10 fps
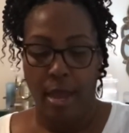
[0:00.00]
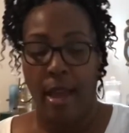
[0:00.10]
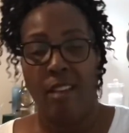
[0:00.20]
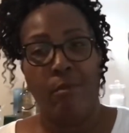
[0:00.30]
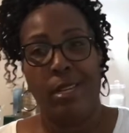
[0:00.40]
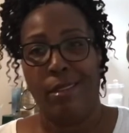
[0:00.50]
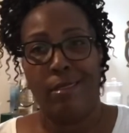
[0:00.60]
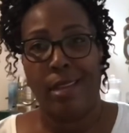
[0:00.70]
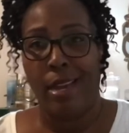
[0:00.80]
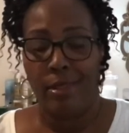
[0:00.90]
I've been
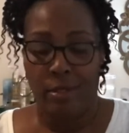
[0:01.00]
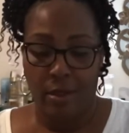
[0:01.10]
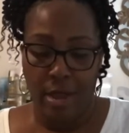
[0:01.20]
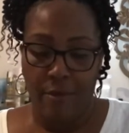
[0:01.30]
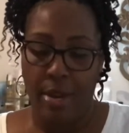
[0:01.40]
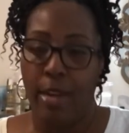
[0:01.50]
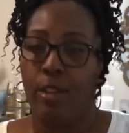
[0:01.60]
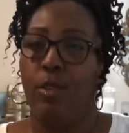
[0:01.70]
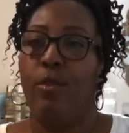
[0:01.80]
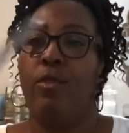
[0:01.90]
inside, so I haven't had
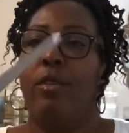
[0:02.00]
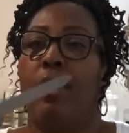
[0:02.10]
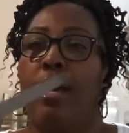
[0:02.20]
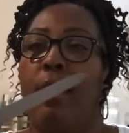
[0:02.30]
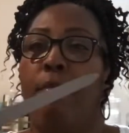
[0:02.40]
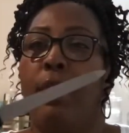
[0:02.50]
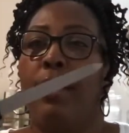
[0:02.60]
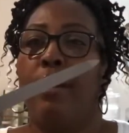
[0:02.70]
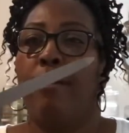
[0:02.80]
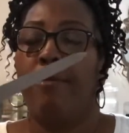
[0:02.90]
to use a
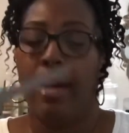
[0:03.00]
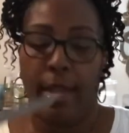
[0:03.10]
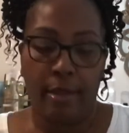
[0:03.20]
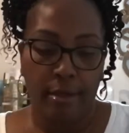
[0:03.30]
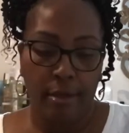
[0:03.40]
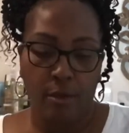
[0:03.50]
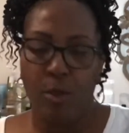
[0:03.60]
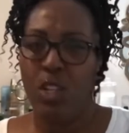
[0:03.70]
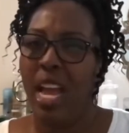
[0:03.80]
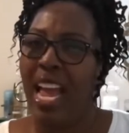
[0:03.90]
nail file, which,
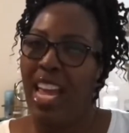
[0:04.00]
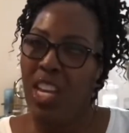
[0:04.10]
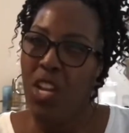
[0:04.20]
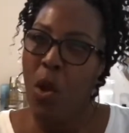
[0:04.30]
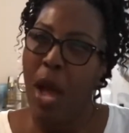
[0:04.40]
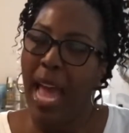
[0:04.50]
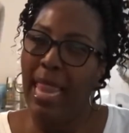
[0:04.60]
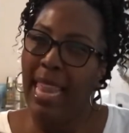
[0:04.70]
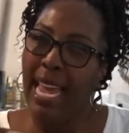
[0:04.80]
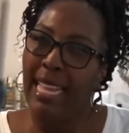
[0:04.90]
you know,
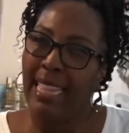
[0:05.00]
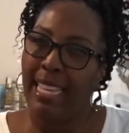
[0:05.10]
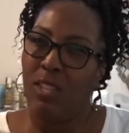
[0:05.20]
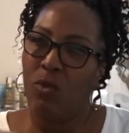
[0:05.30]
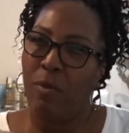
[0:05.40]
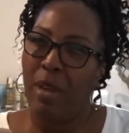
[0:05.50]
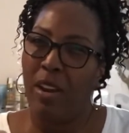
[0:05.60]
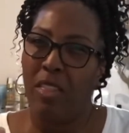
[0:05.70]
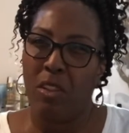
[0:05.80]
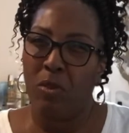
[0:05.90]
I like this one better
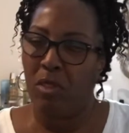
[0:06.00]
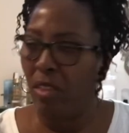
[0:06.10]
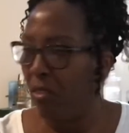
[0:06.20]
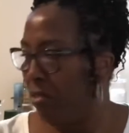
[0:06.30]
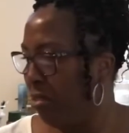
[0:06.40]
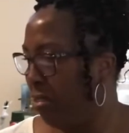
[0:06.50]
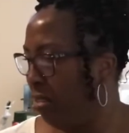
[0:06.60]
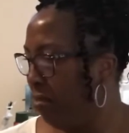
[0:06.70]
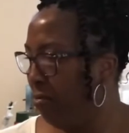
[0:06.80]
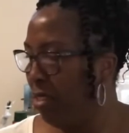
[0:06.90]
than those
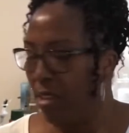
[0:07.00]
others.